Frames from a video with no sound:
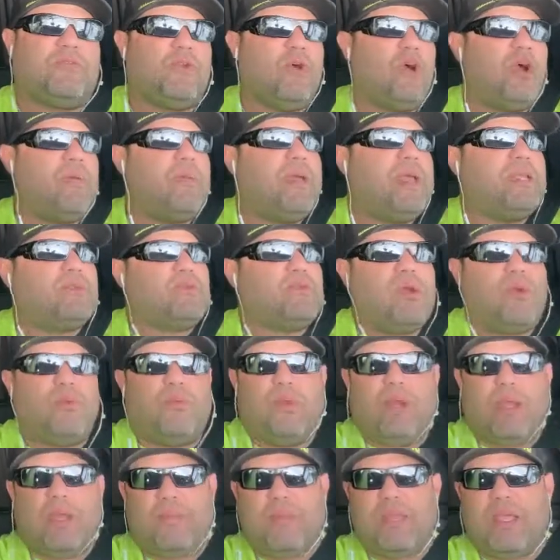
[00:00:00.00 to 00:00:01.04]
man, is what I'm
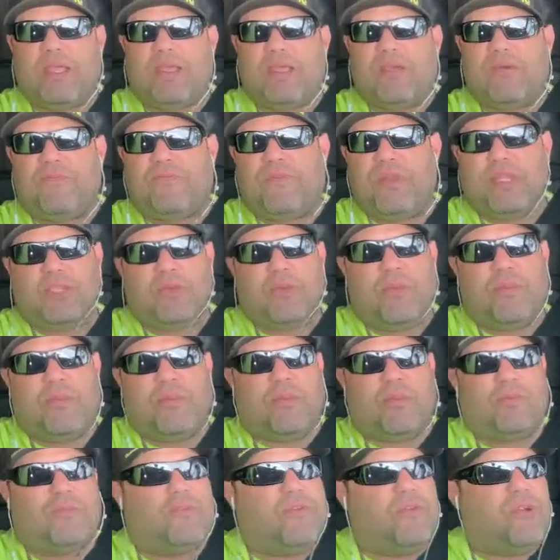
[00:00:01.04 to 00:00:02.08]
really being conflicted with, man.
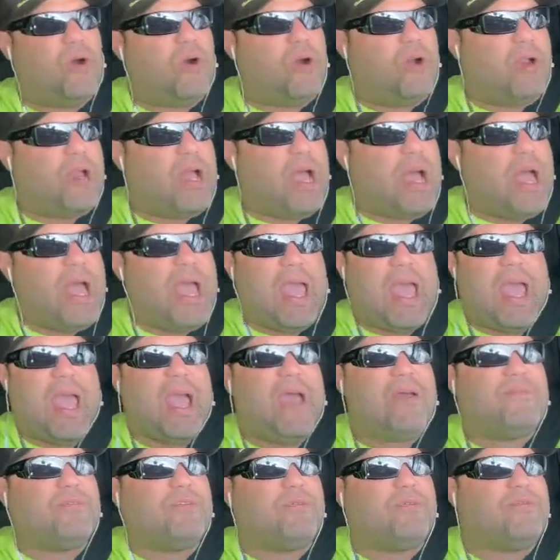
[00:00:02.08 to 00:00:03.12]
The floor, I've
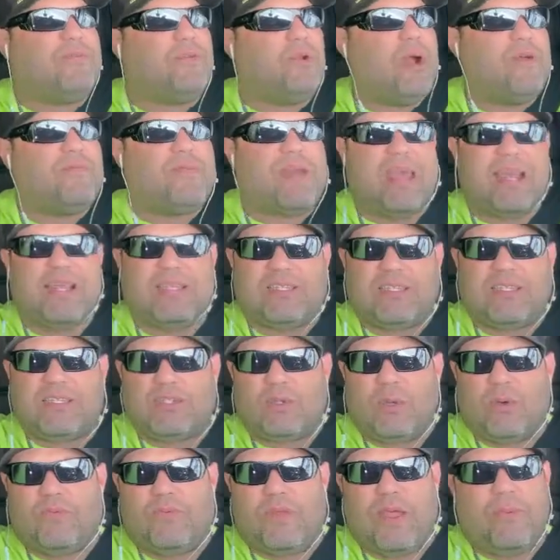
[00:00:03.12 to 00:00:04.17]
had it since
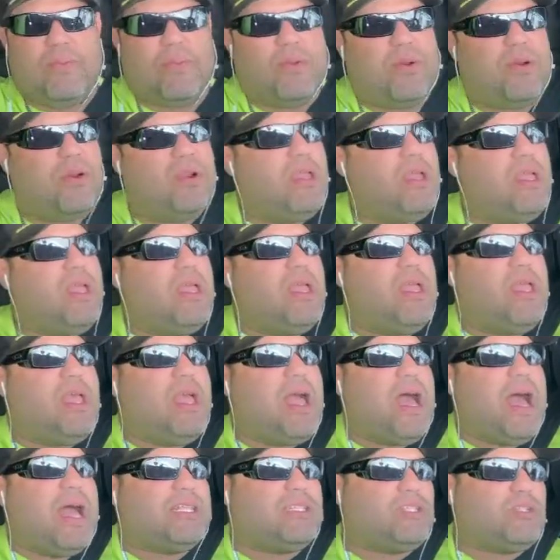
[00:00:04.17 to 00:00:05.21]
November.
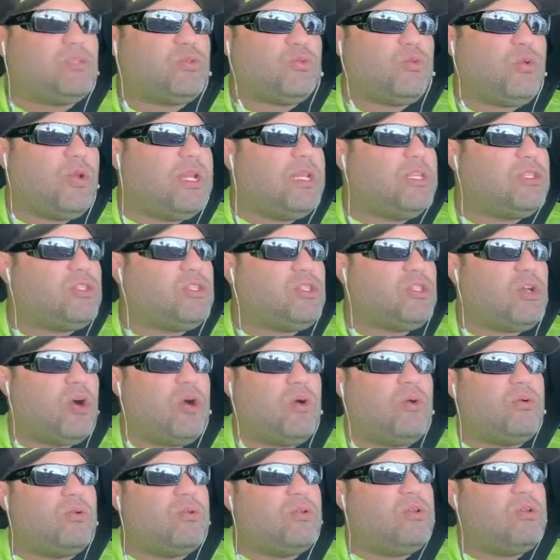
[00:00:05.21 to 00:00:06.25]
I just really
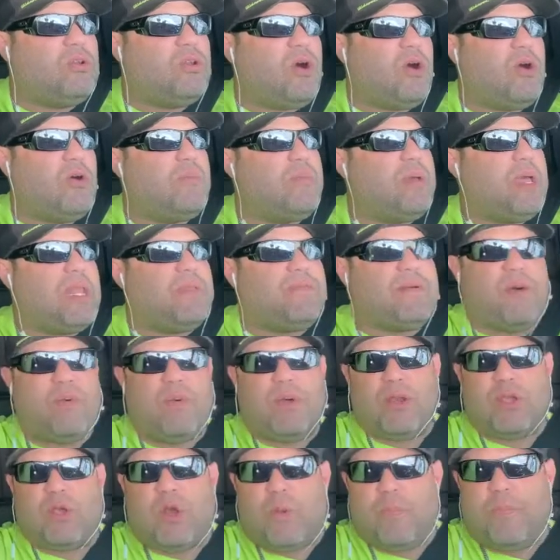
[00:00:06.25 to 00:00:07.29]
don't know, man, if I
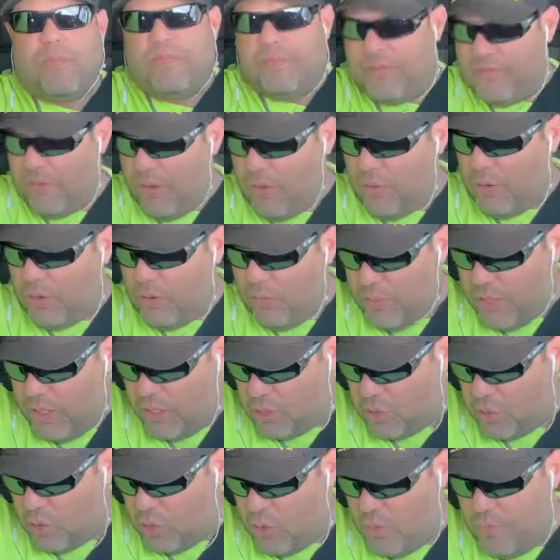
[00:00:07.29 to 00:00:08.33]
want to
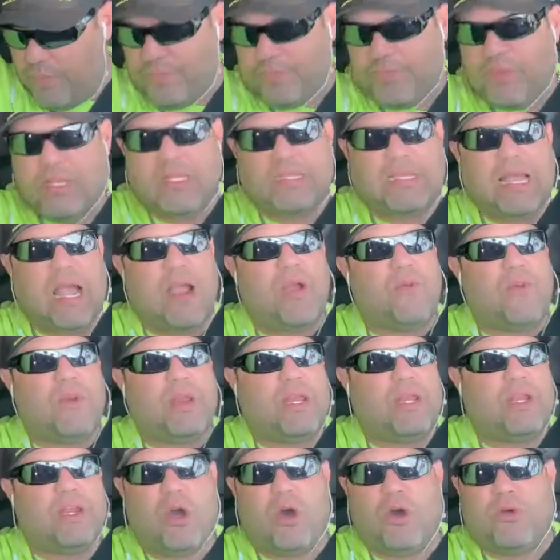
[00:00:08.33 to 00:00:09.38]
redo, because I
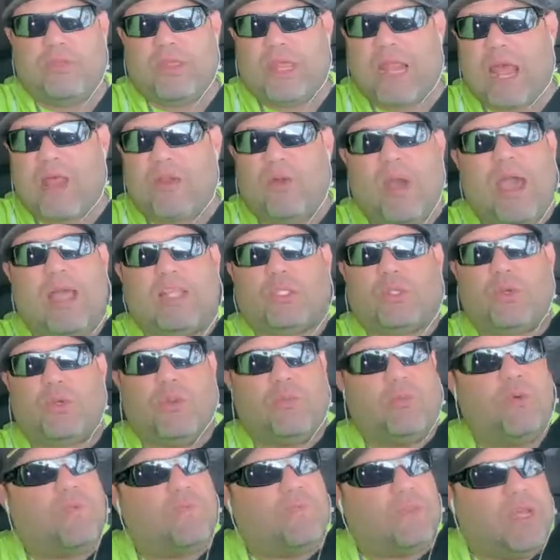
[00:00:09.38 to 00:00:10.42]
already know that I don't have to
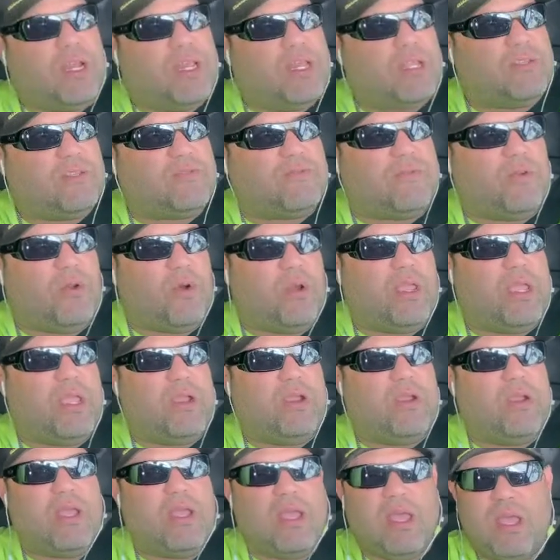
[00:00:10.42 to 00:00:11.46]
remove none of this floor
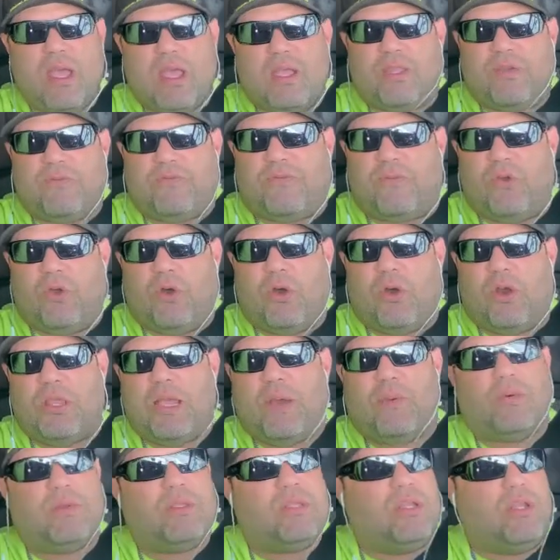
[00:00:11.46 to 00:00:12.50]
here. The floor
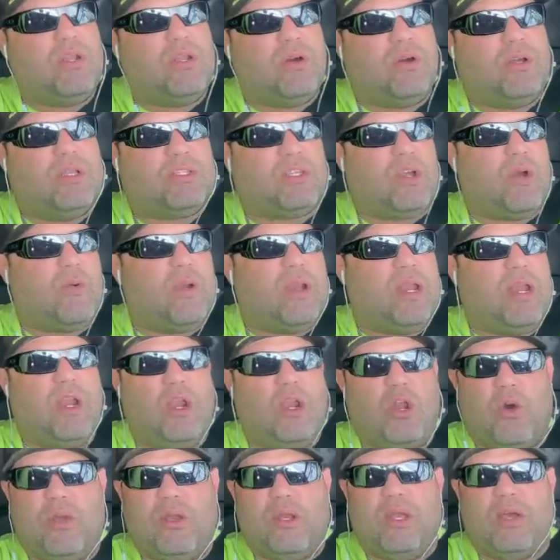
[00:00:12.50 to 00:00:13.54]
that, you know, it's already
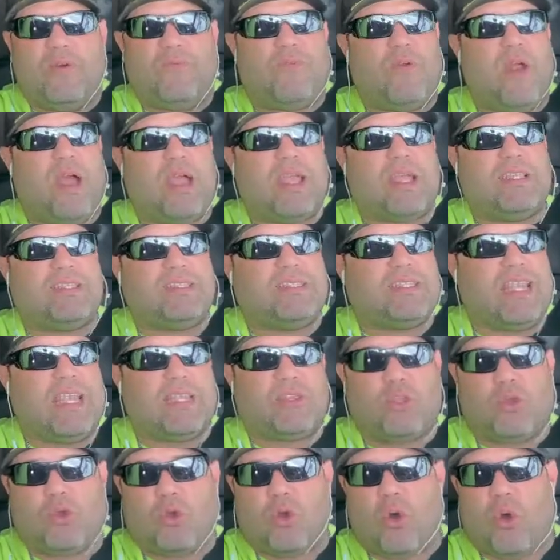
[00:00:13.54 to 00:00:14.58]
low enough where I can just
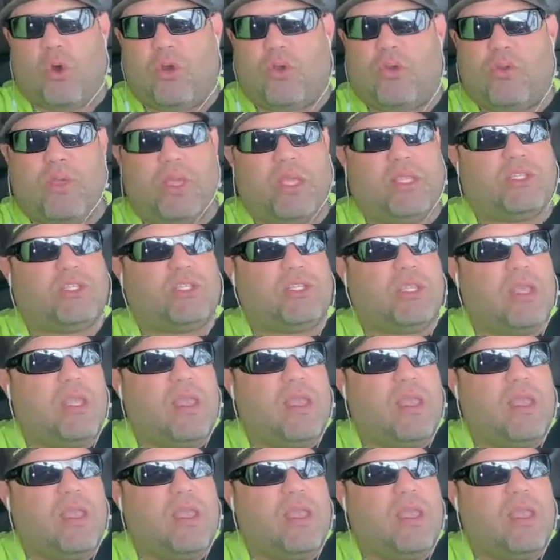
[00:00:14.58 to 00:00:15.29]
get the quarter inch